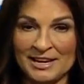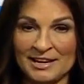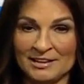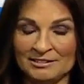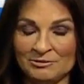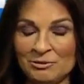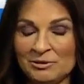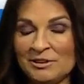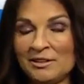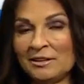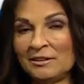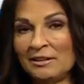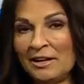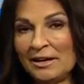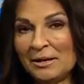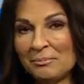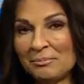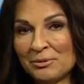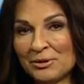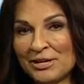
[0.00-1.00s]
with a
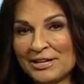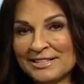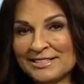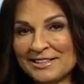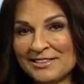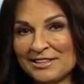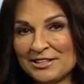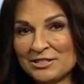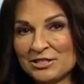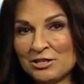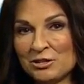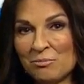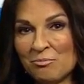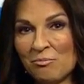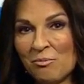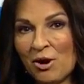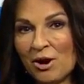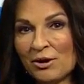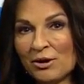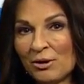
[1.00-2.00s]
light breeze. And then
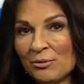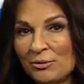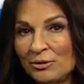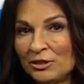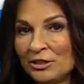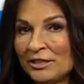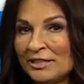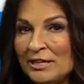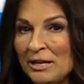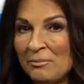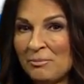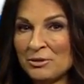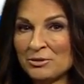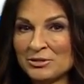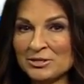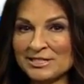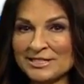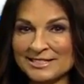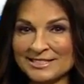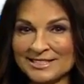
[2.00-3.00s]
tomorrow we're looking at
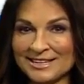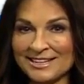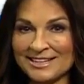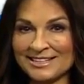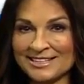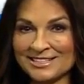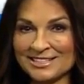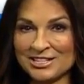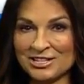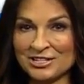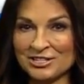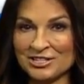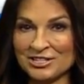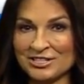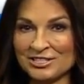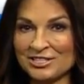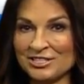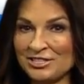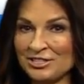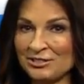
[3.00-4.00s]
mostly sunny
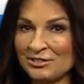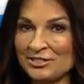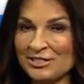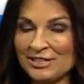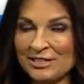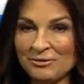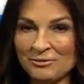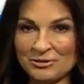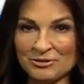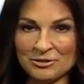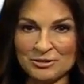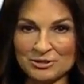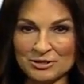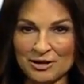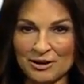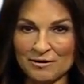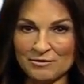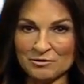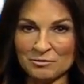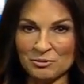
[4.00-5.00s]
conditions. Still dealing with those
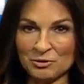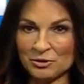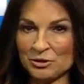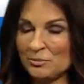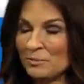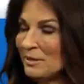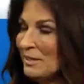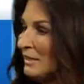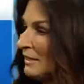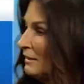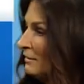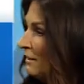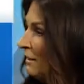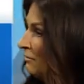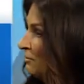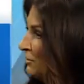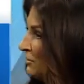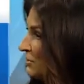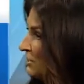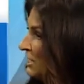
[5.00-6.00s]
comfortable humidity
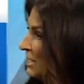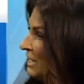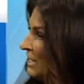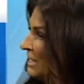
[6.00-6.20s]
levels.